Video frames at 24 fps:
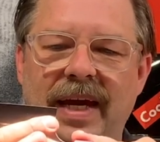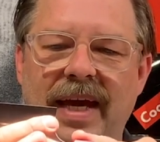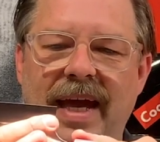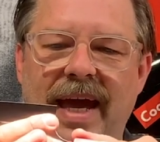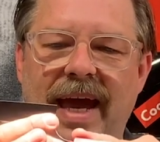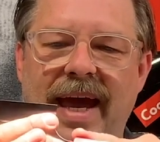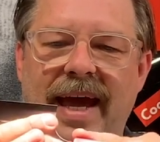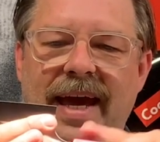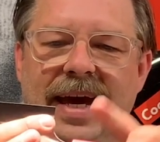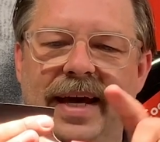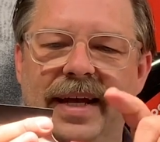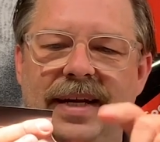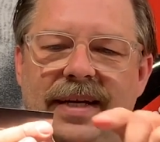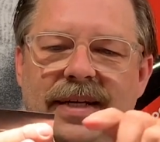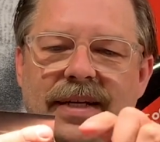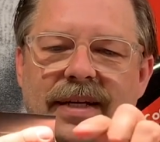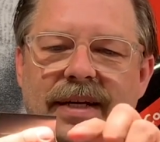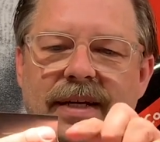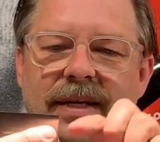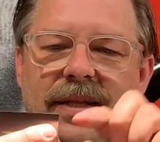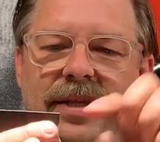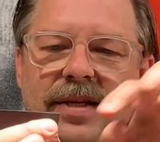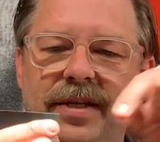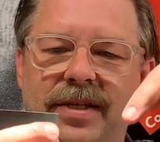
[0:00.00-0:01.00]
And
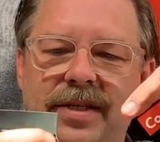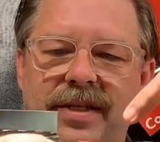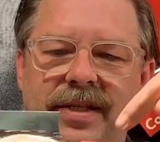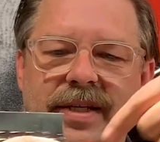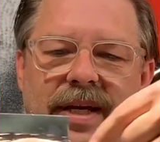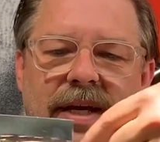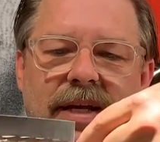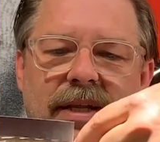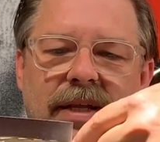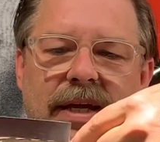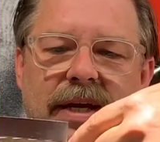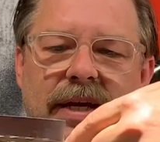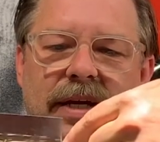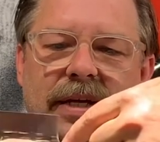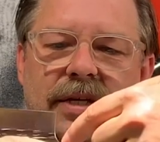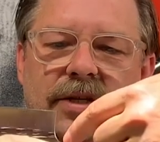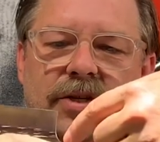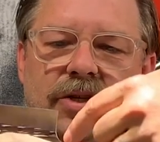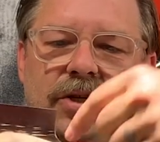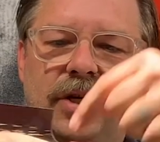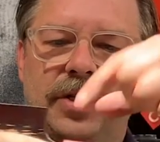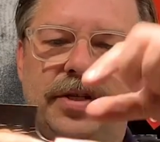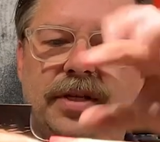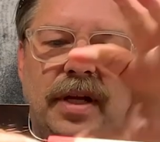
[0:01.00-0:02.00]
the steel in it is
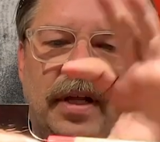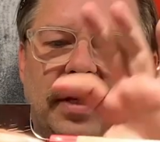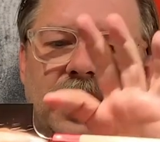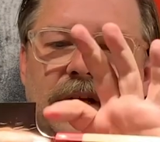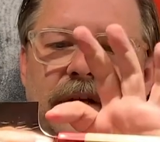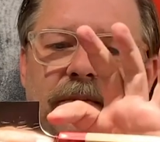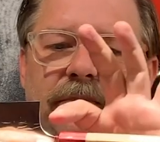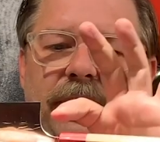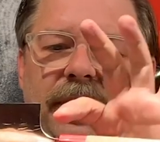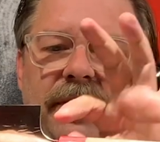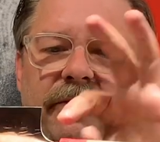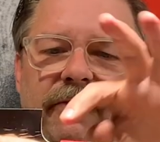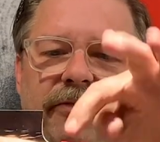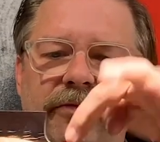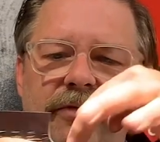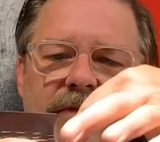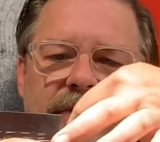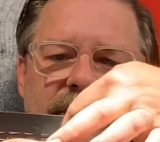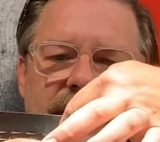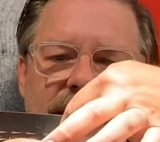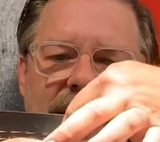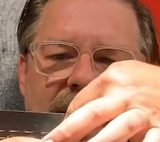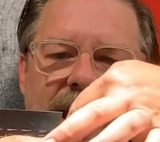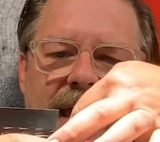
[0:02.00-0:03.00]
just a little bit of
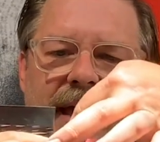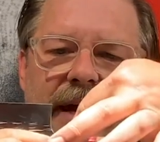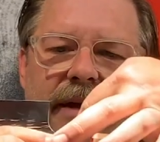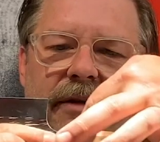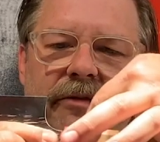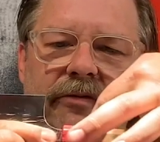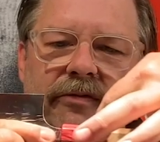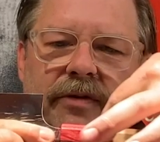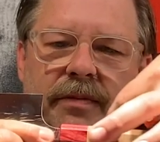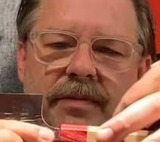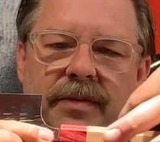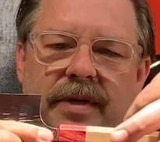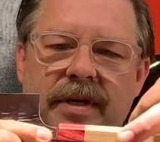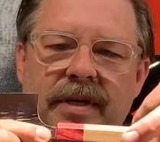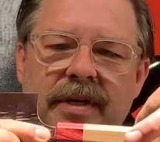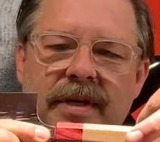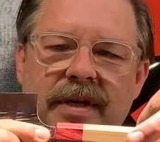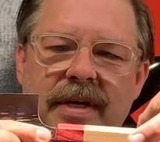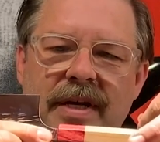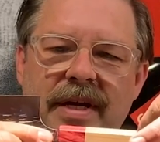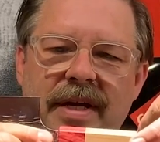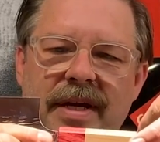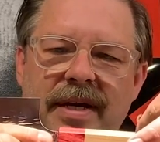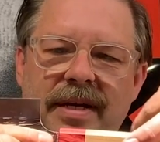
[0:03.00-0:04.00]
tang from the
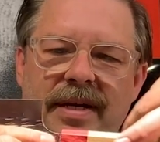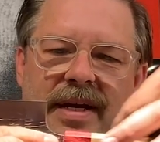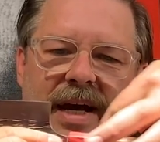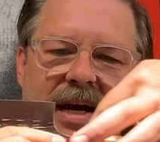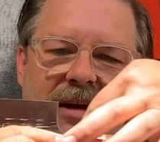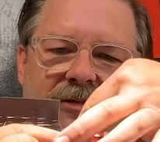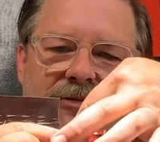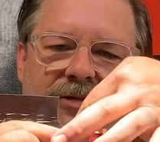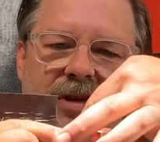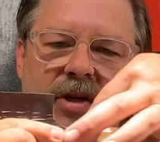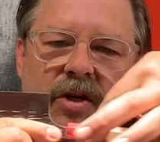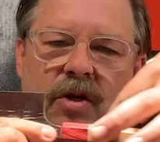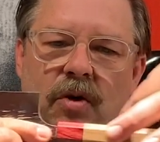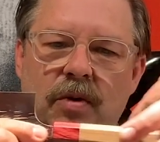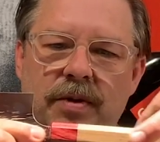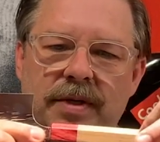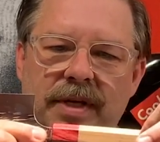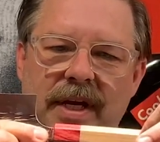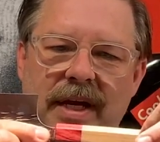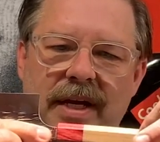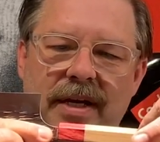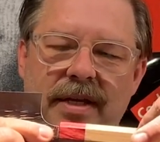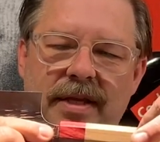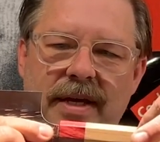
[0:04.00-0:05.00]
knife that goes
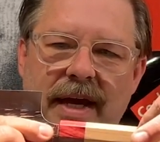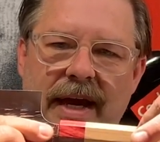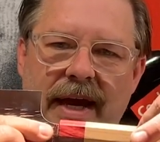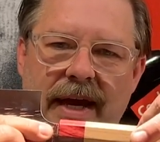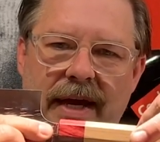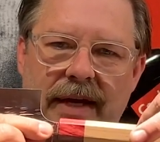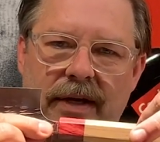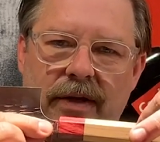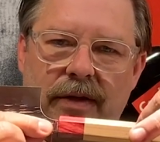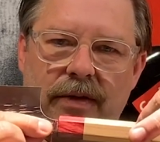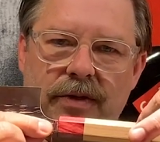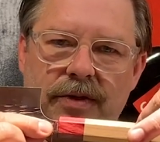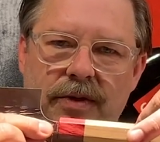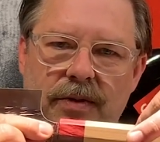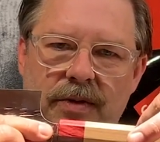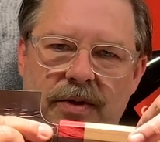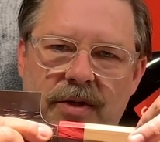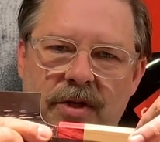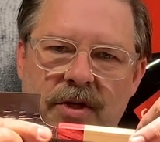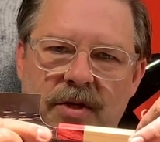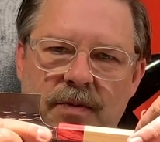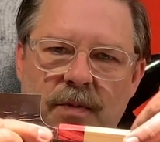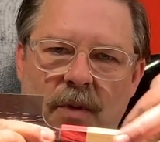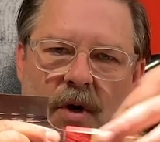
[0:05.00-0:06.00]
into the handle. So it's
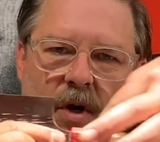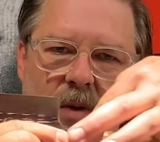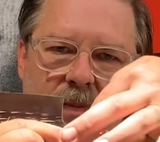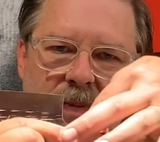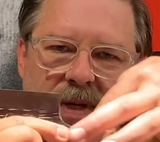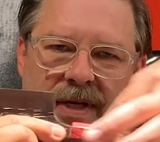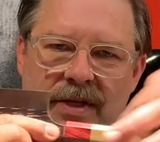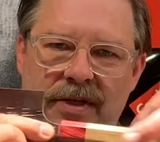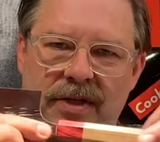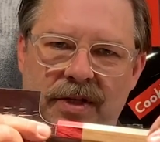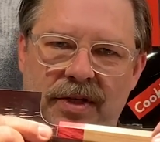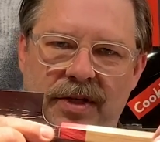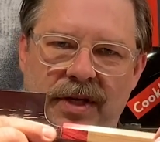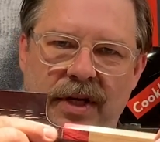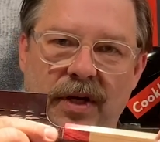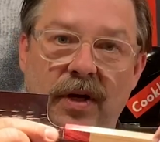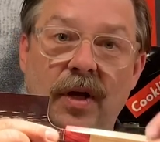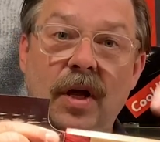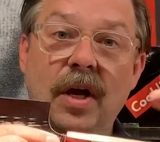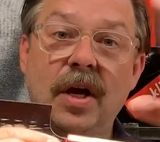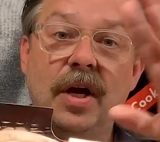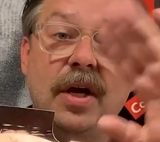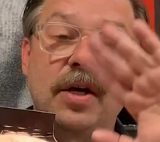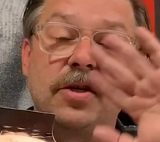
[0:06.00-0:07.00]
a small piece of steel.
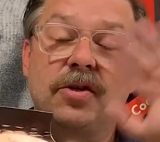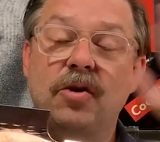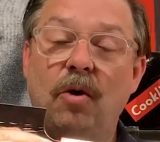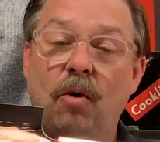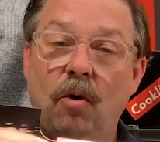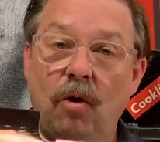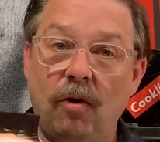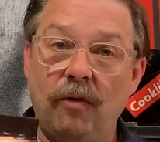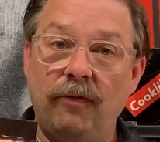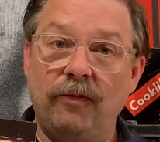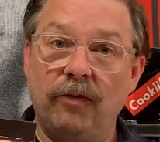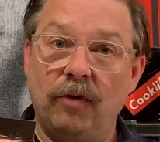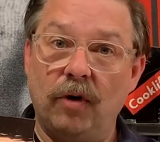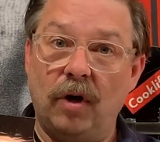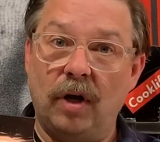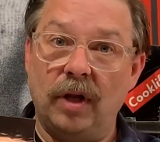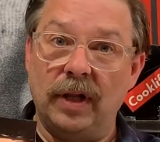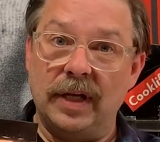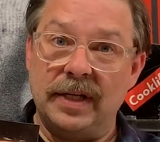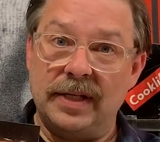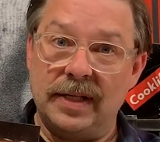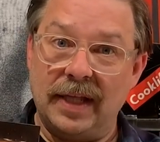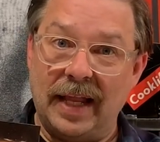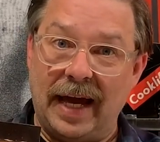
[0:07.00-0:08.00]
So overall
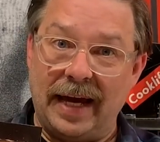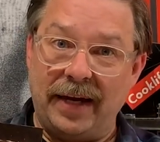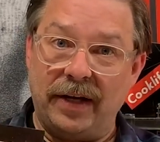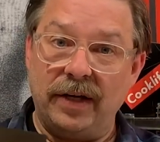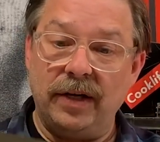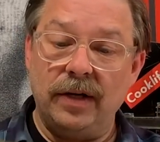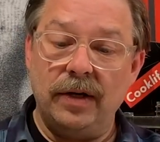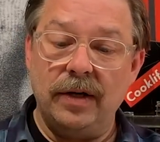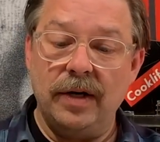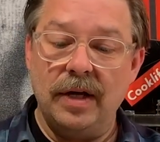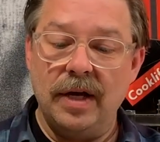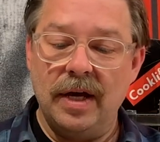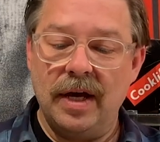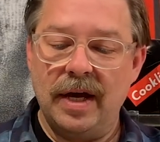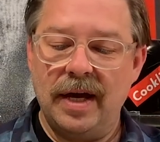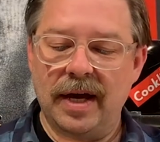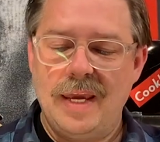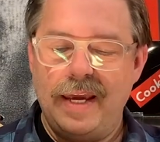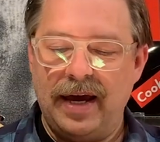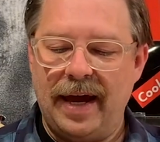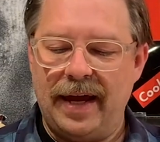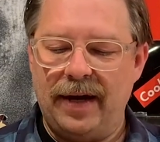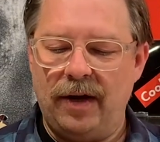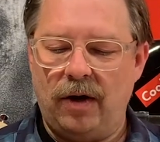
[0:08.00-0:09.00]
it's lighter,
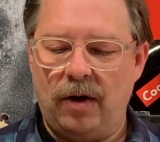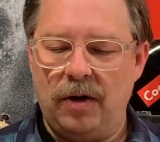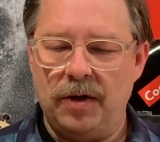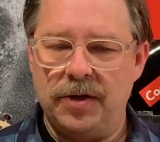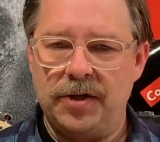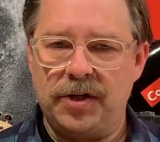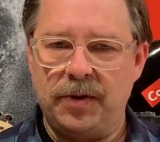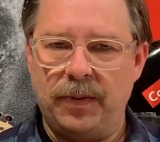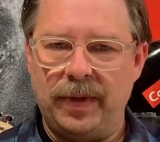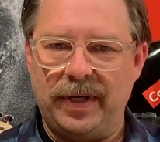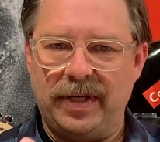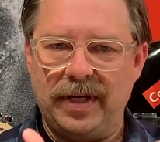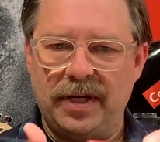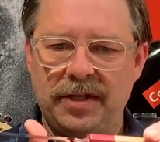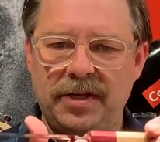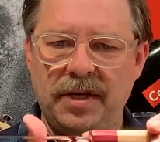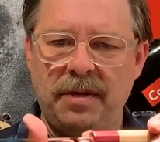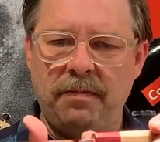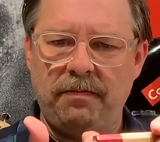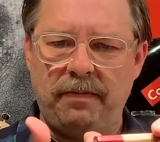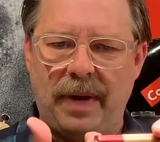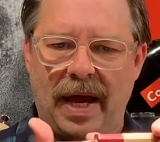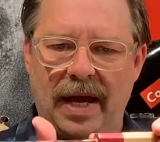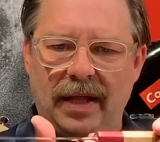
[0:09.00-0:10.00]
and also it
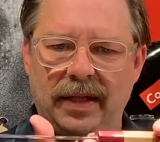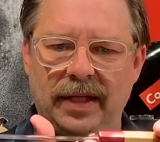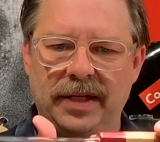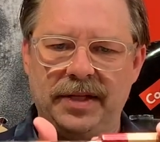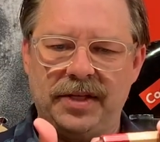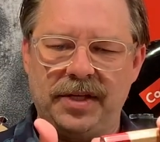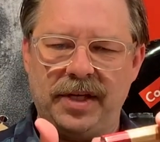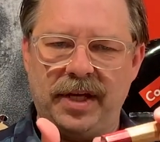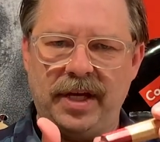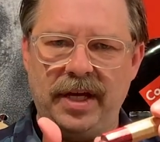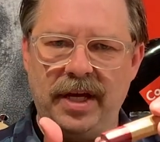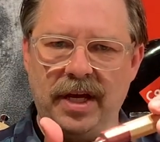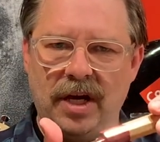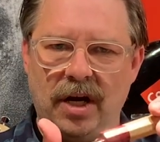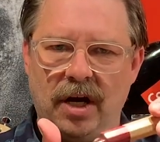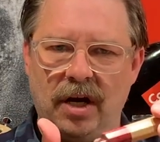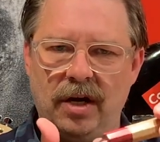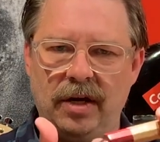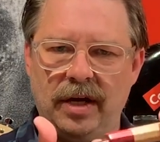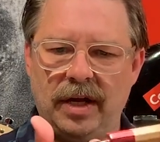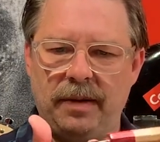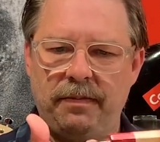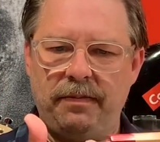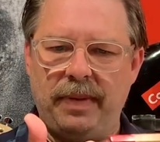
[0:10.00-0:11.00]
doesn't balance
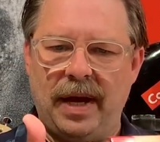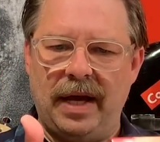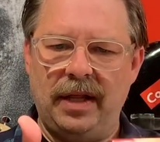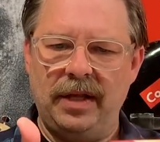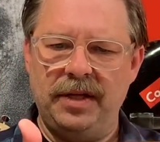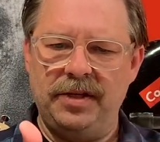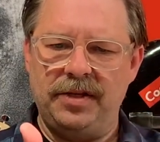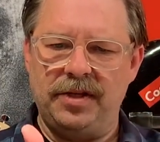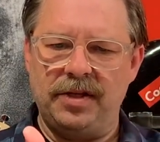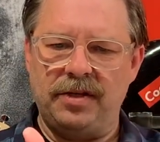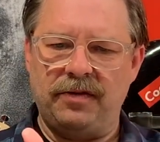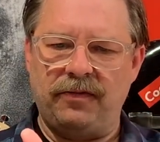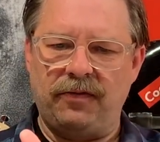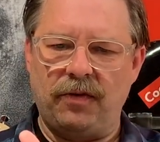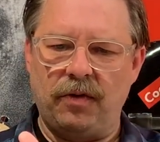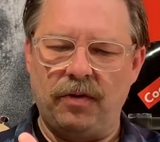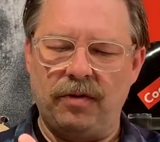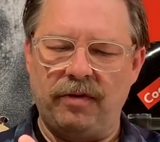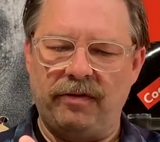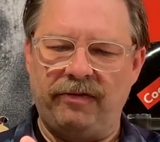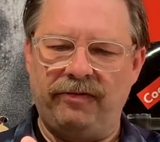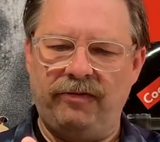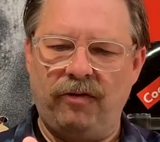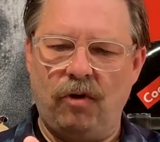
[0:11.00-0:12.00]
here, it balances
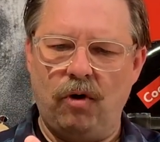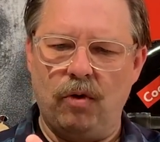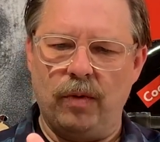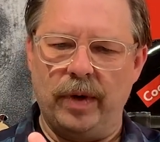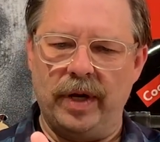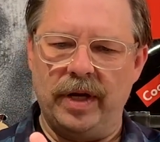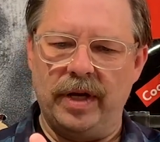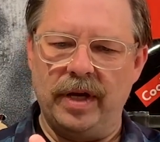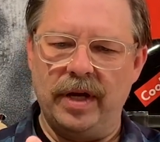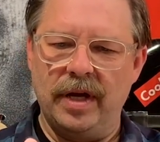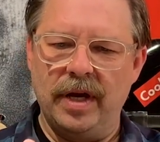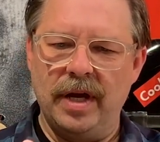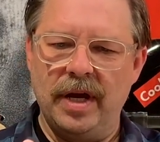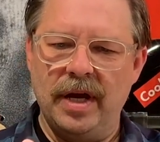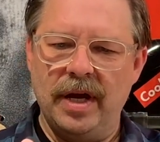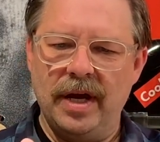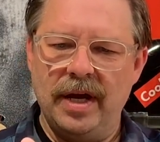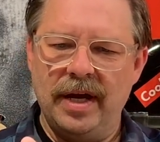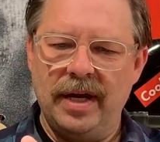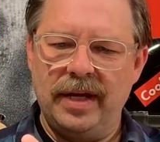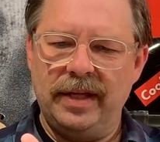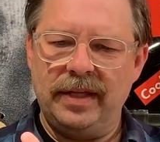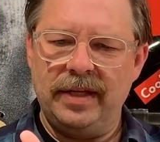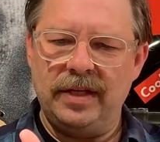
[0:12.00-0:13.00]
further forward.
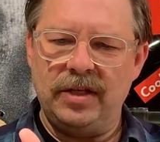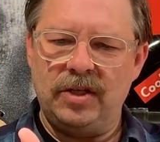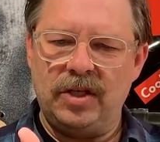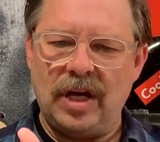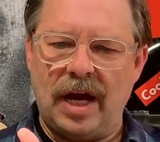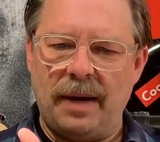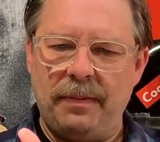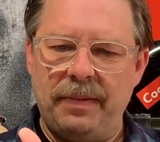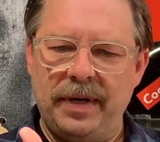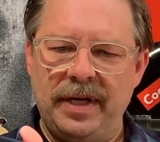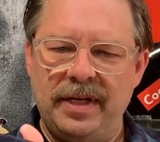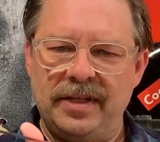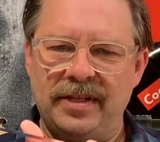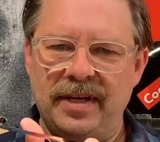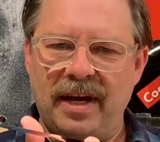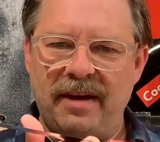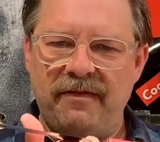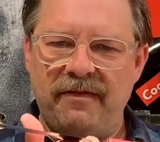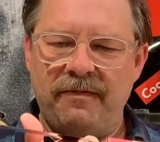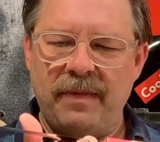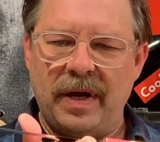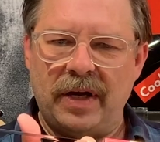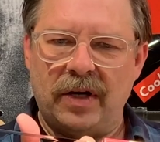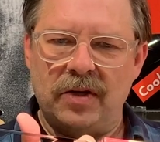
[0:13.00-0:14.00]
The Japanese
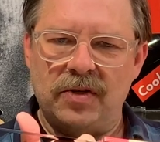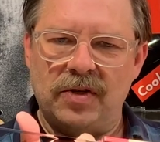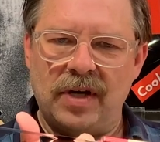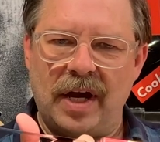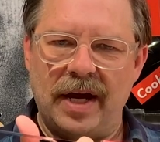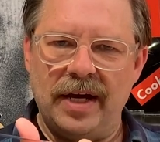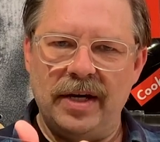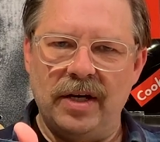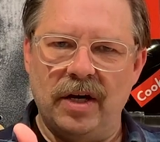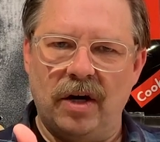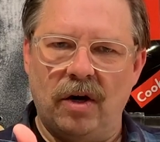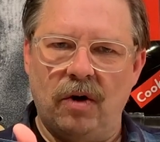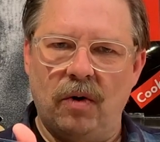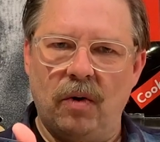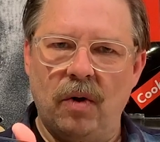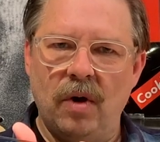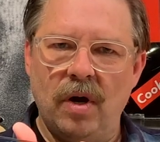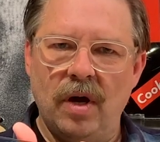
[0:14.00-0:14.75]
knife makers I know